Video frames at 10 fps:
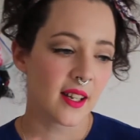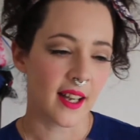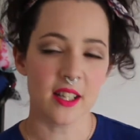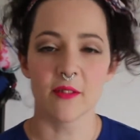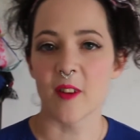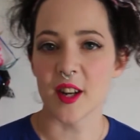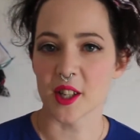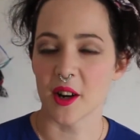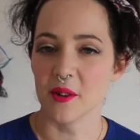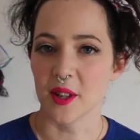Get your friend
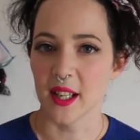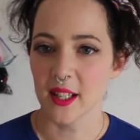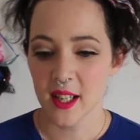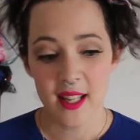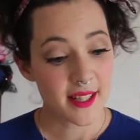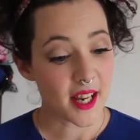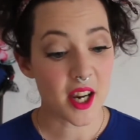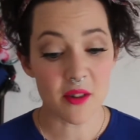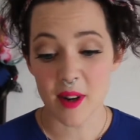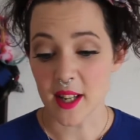to hold it.
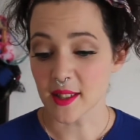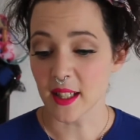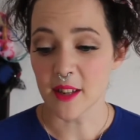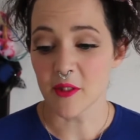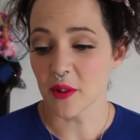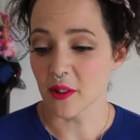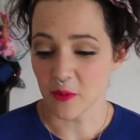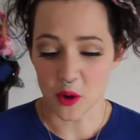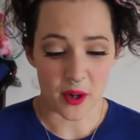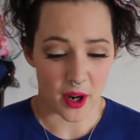Take a risk, leave it on the
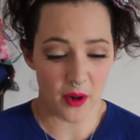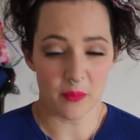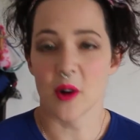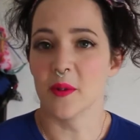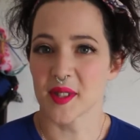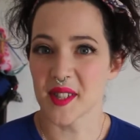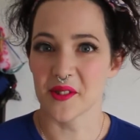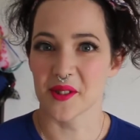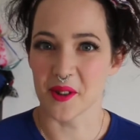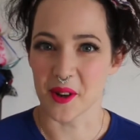floor and hope no one
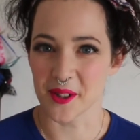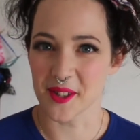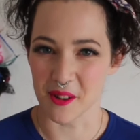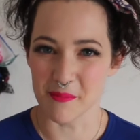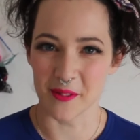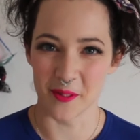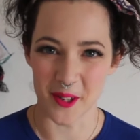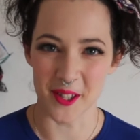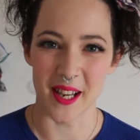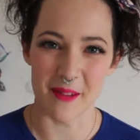steals your costume
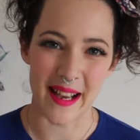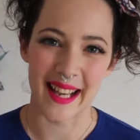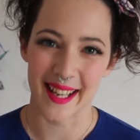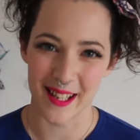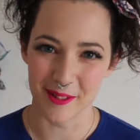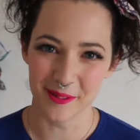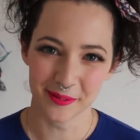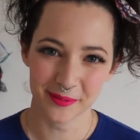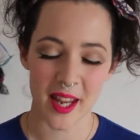before you get back out.